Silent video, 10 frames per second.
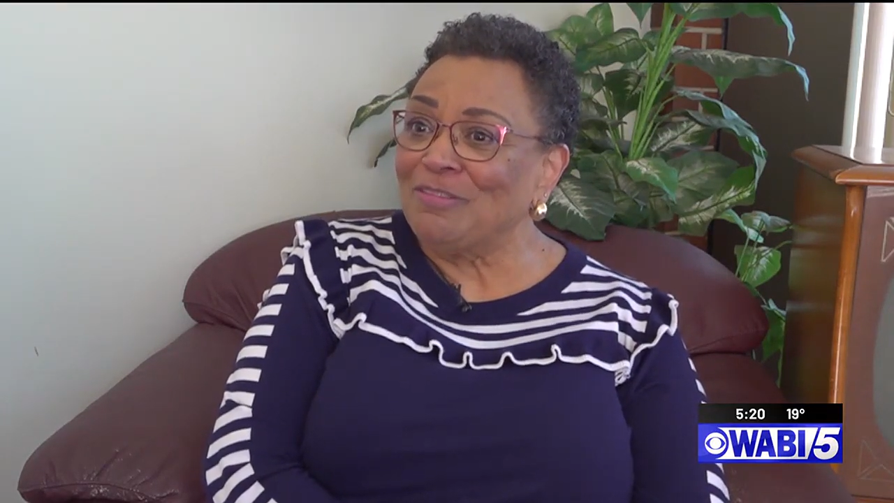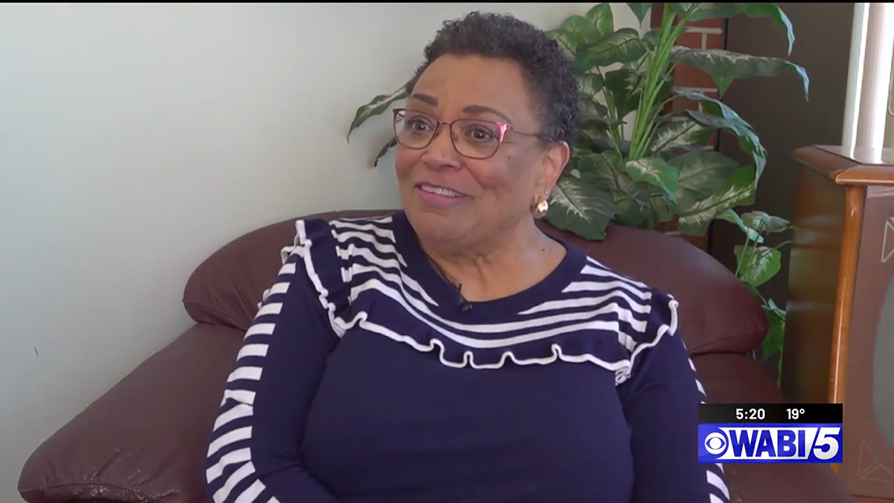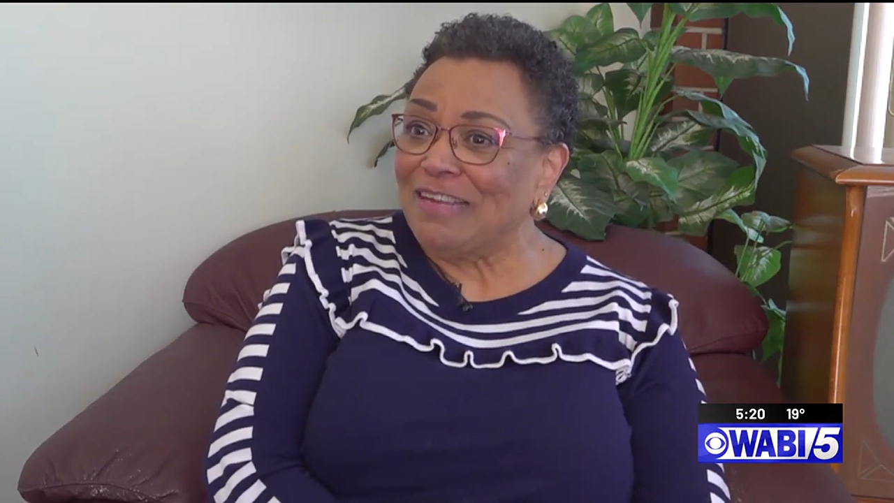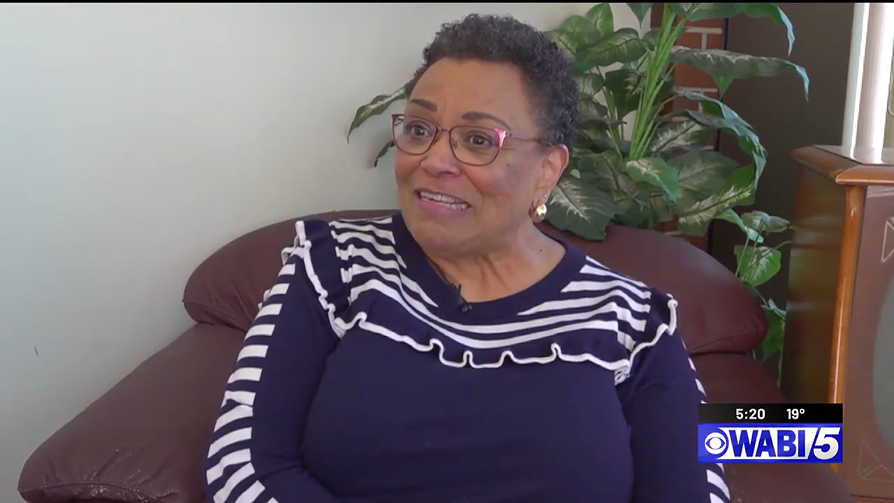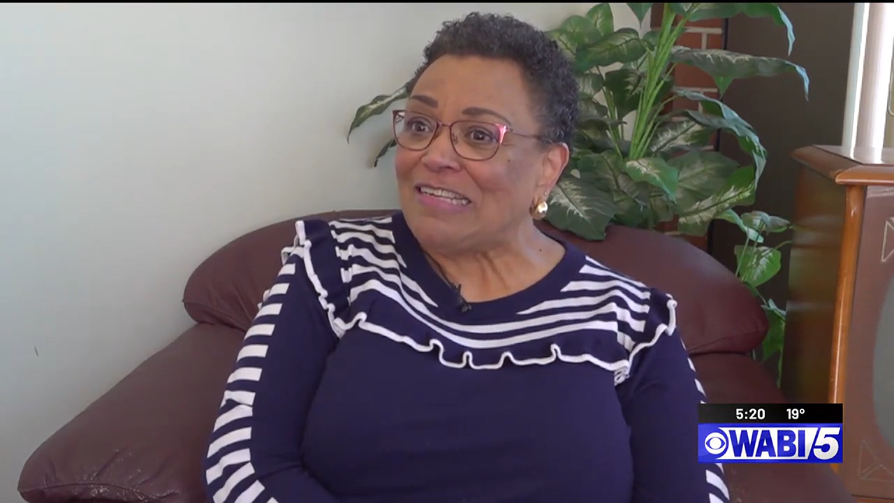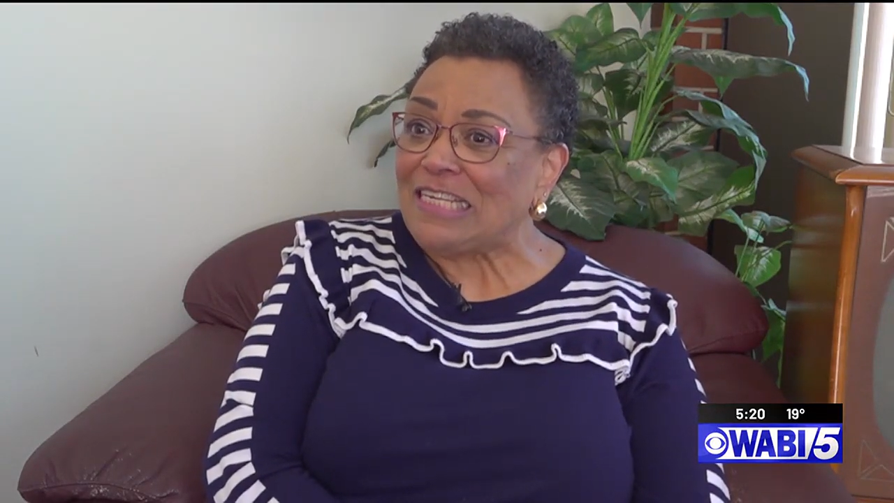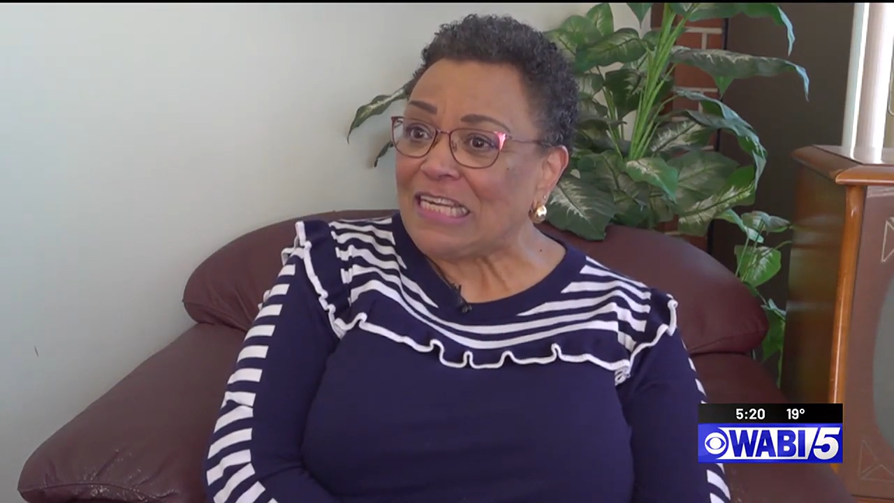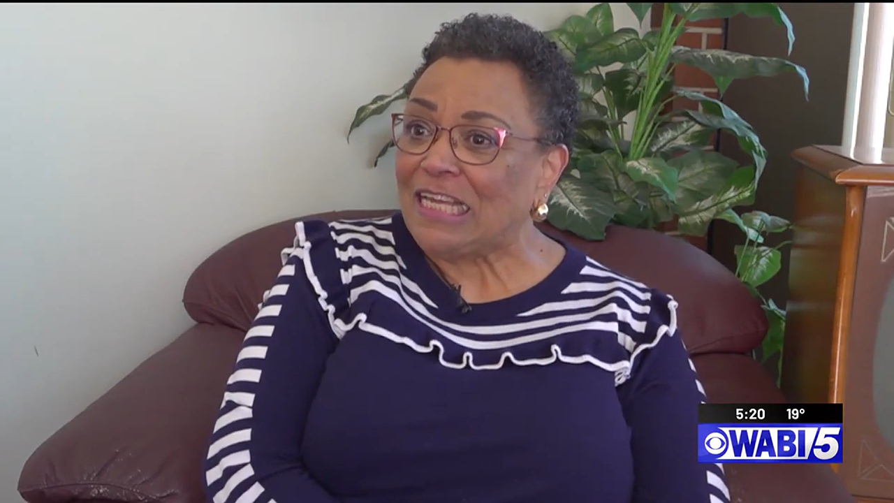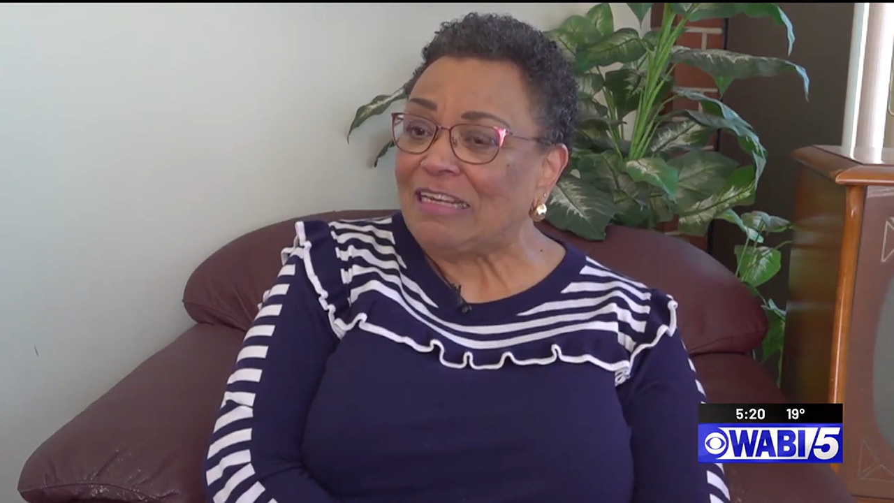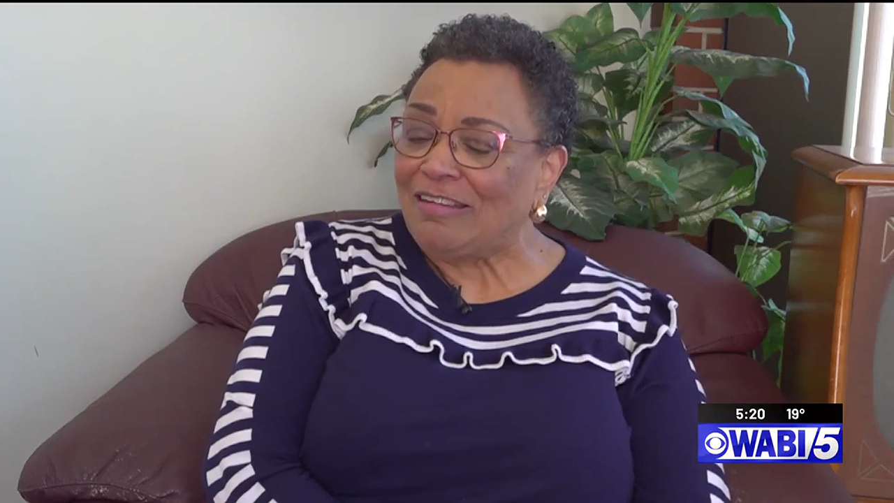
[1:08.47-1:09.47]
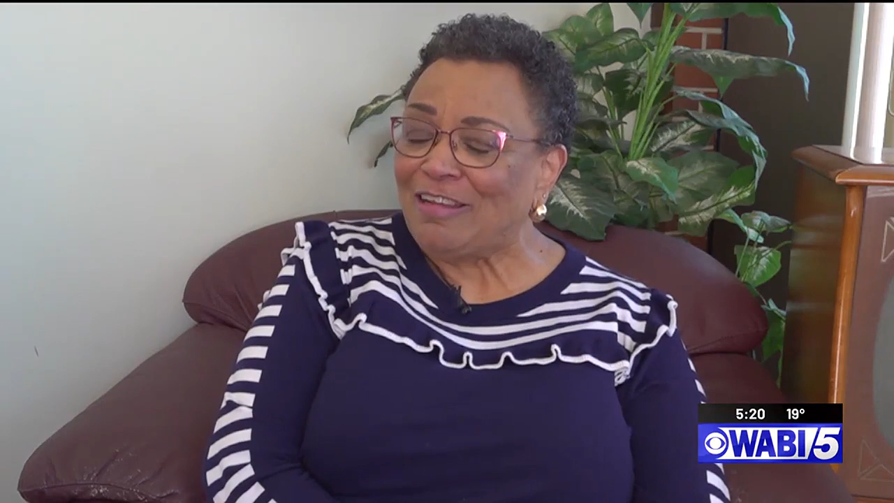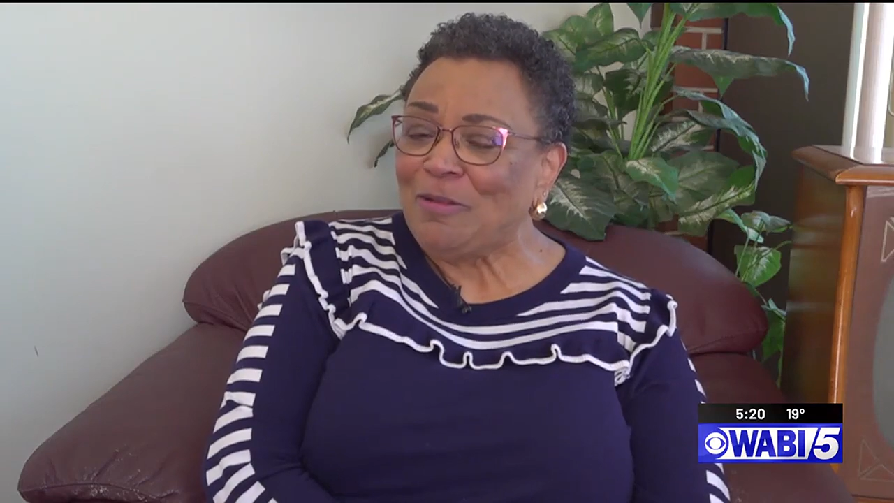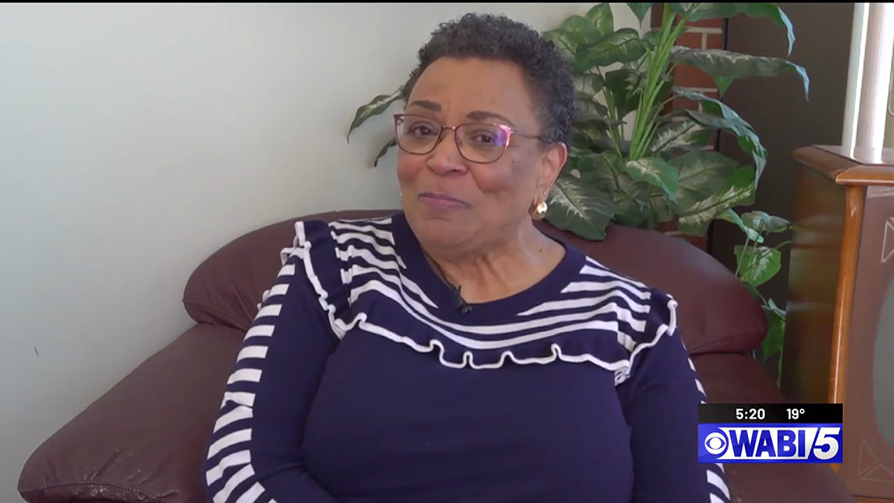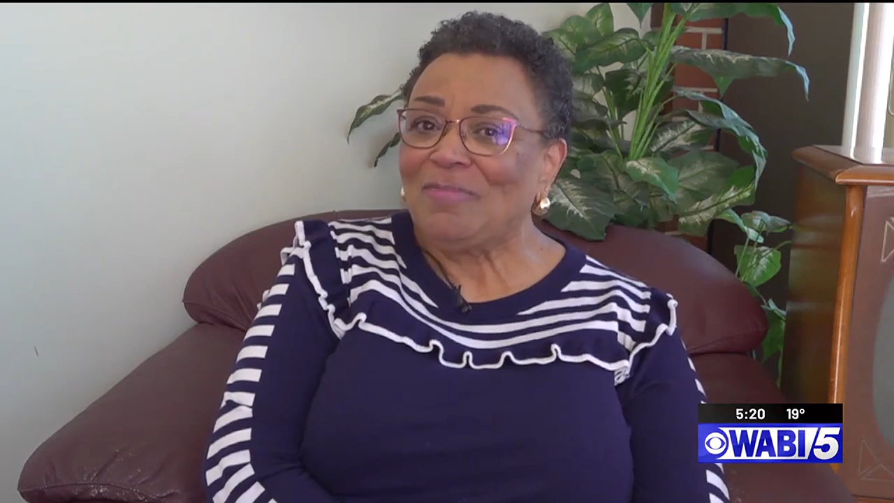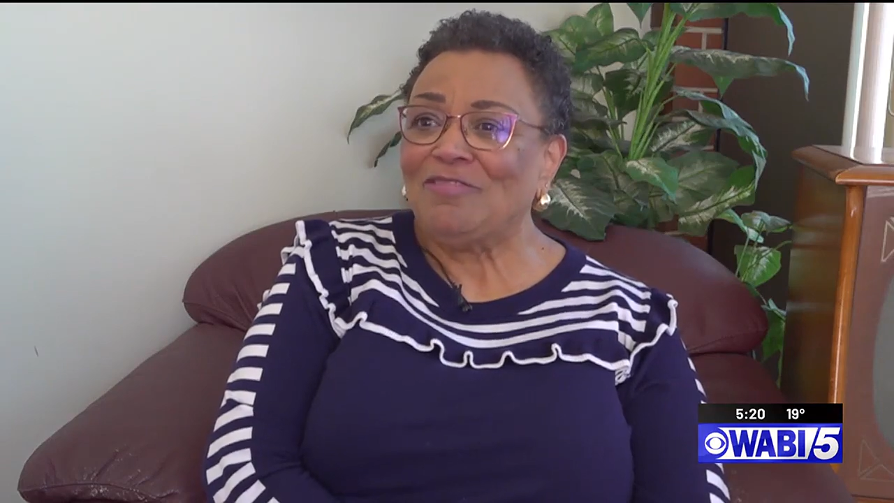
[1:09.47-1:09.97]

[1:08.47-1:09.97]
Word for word: That was in 1990,